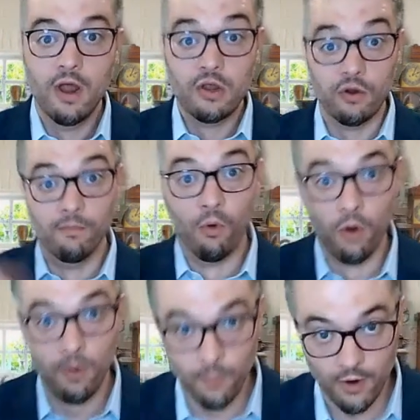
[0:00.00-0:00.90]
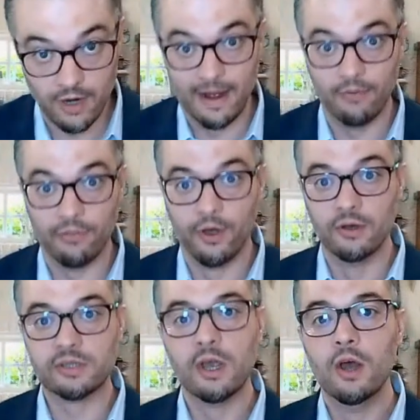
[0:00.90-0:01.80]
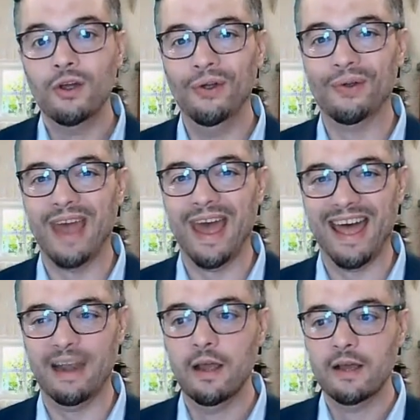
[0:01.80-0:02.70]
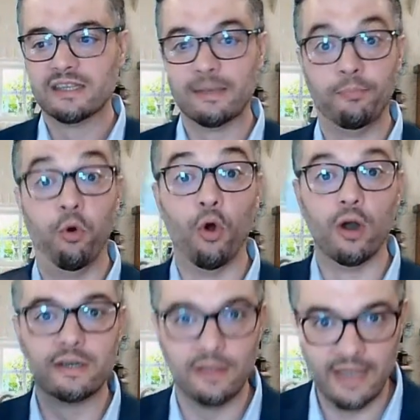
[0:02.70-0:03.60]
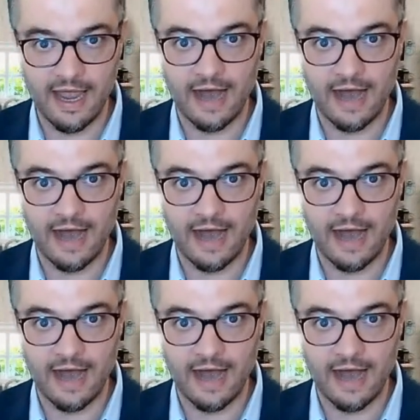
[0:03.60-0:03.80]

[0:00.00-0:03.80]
You're more worried about those who can support the AI